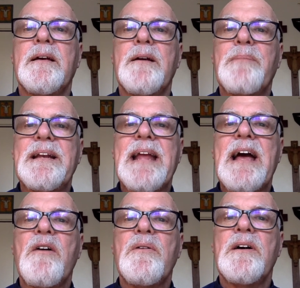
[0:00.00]
But
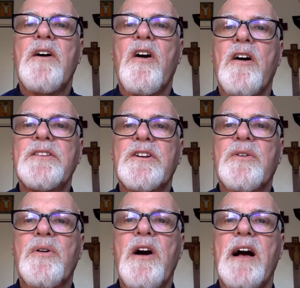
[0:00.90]
now, on the
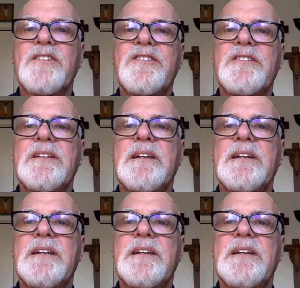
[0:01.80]
cross,